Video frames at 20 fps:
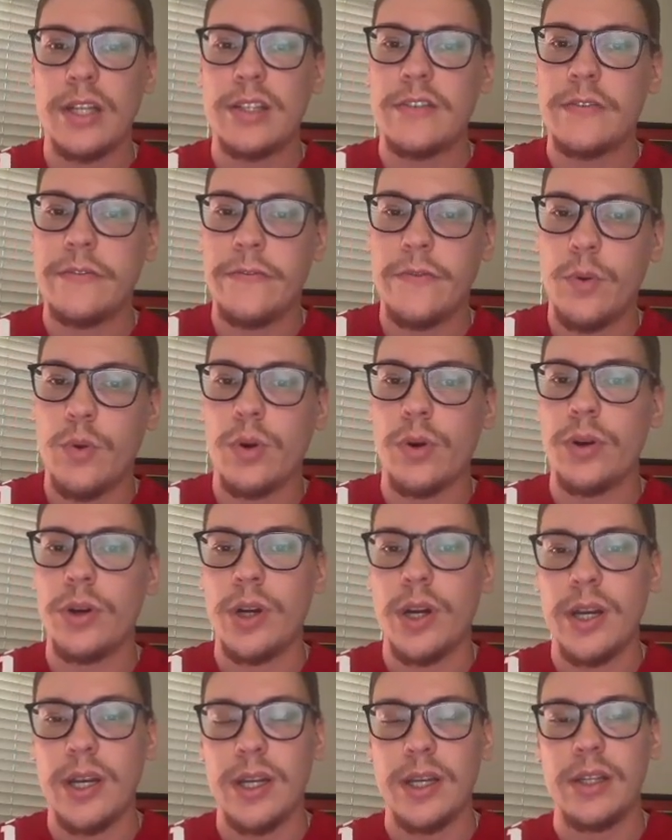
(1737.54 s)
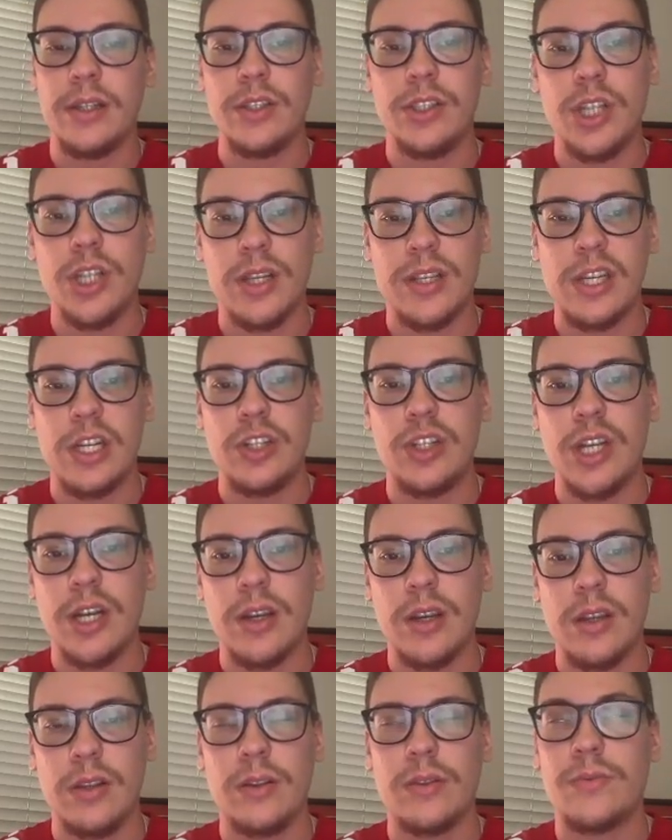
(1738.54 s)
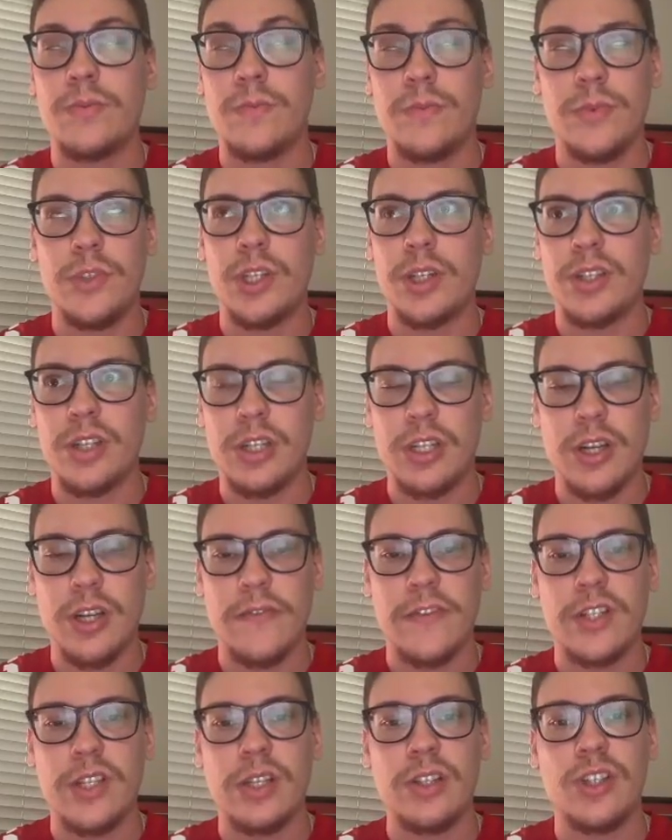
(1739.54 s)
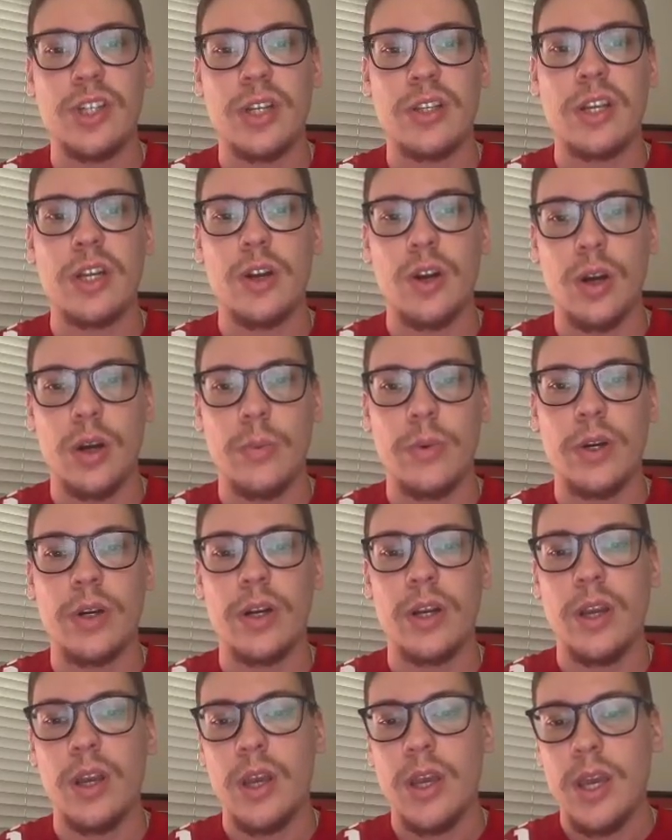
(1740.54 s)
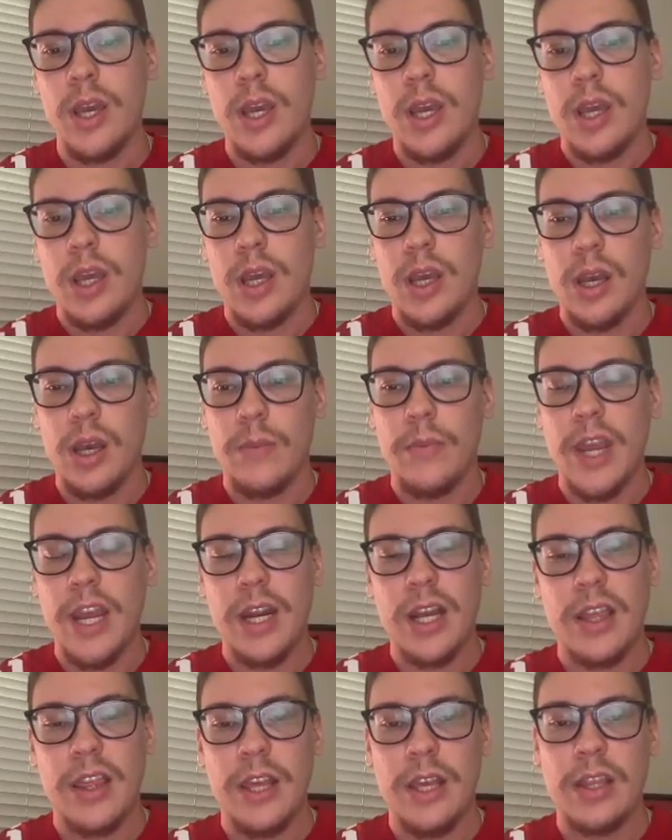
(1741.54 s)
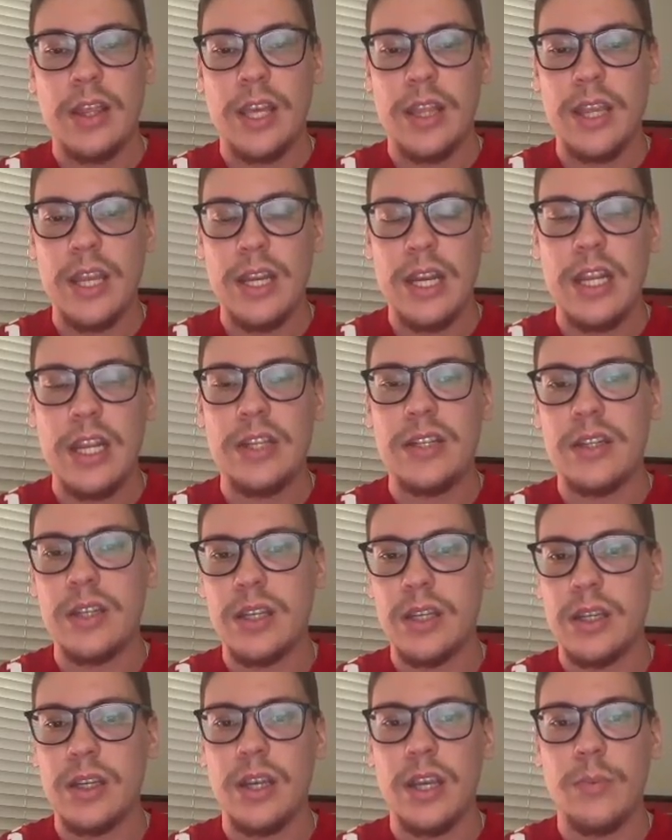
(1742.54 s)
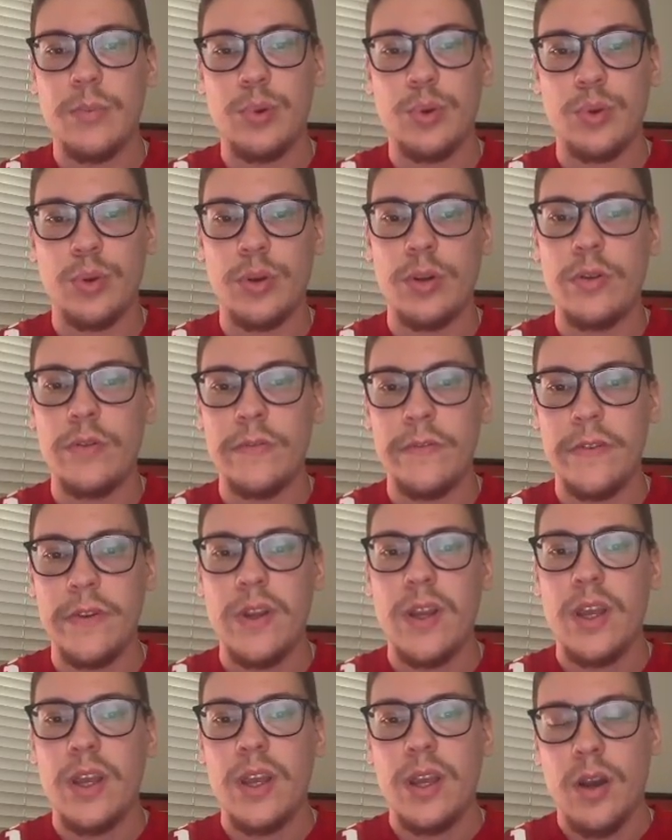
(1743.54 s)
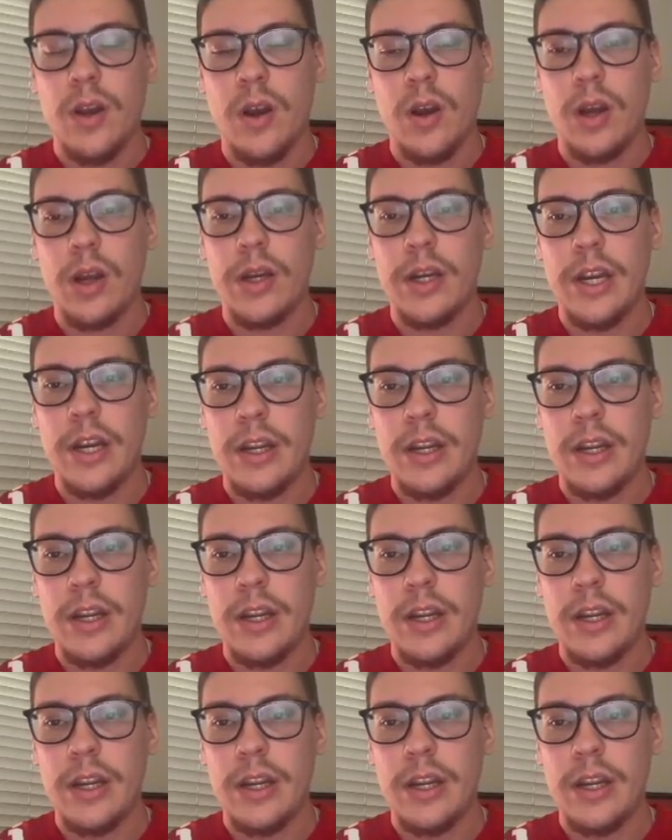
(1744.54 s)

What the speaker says: for Justin Jefferson, Justin Herbert. And I think that they need to improve on